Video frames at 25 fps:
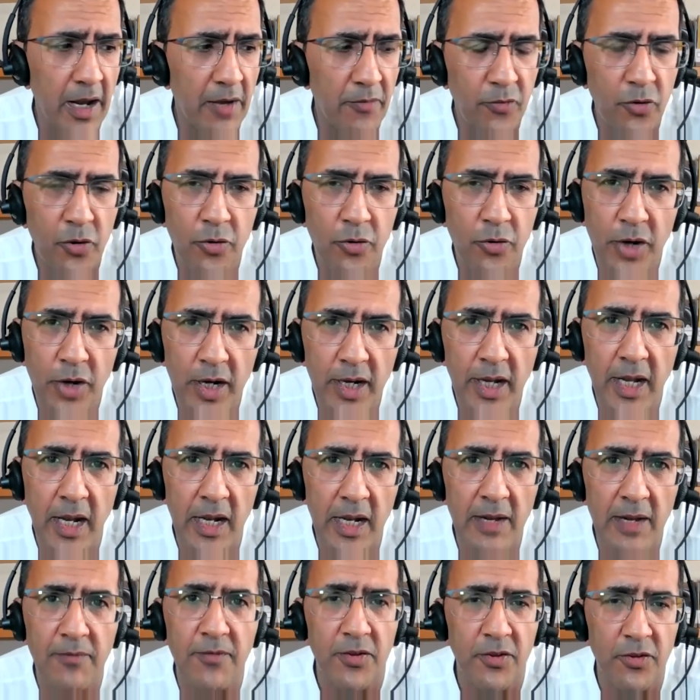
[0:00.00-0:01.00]
I've already
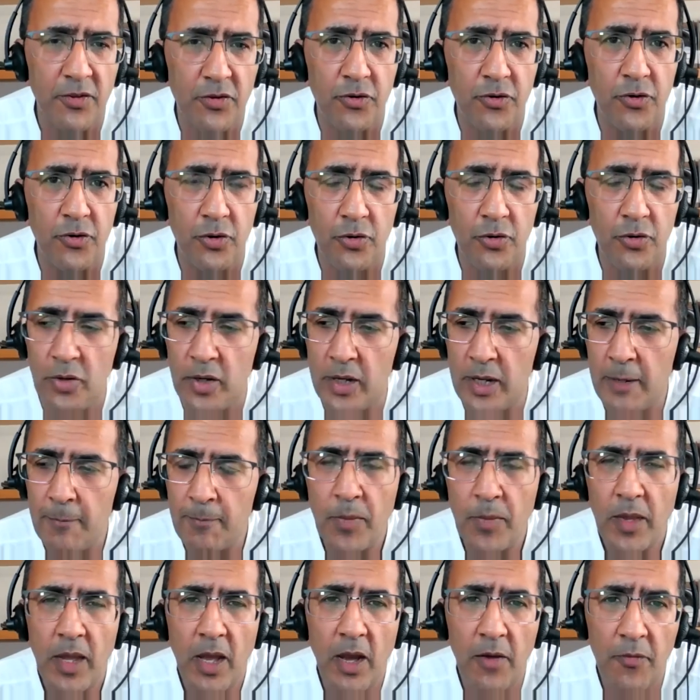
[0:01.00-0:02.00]
lived through
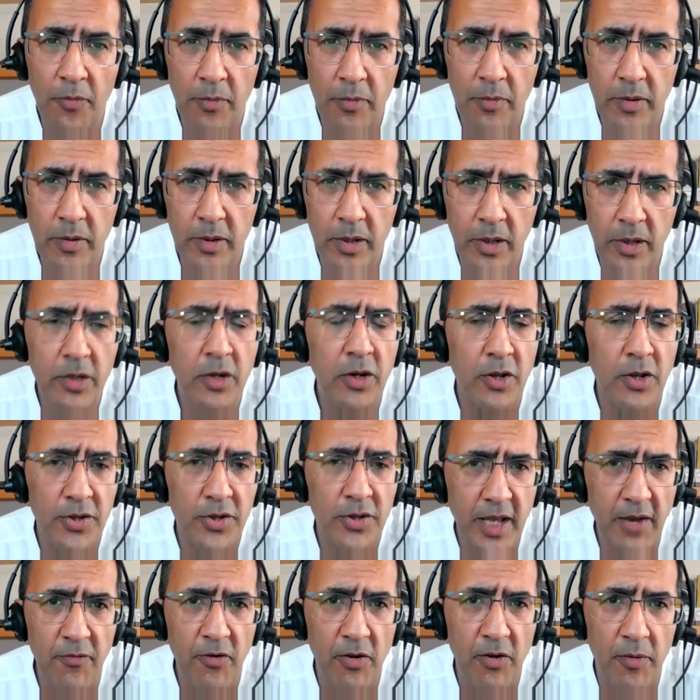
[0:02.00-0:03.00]
of you know
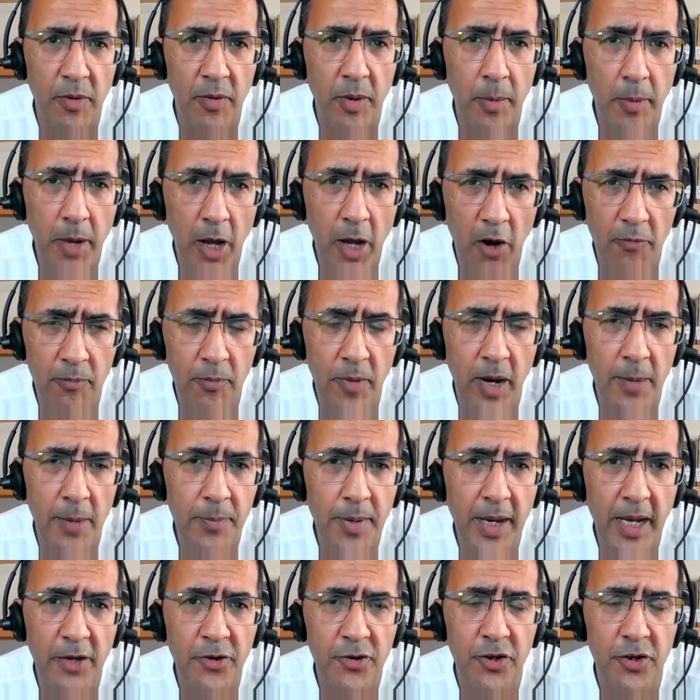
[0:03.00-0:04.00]
several of my
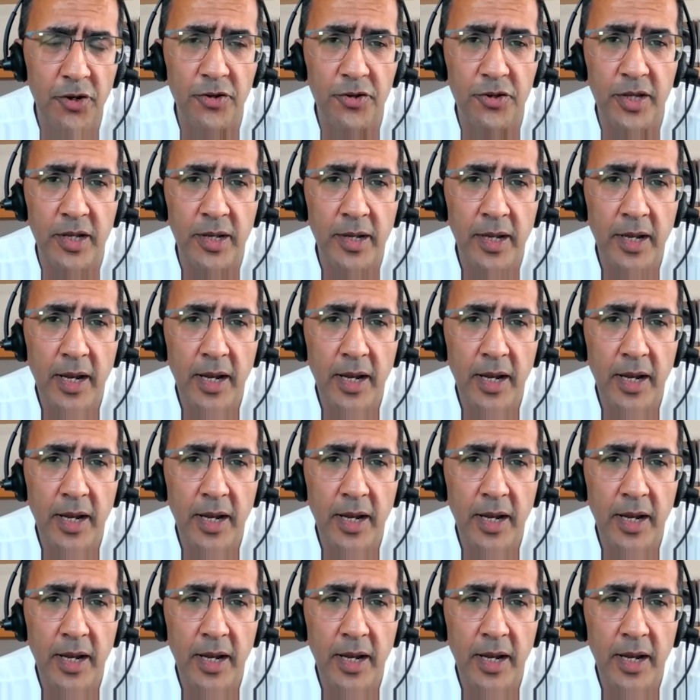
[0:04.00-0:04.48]
patients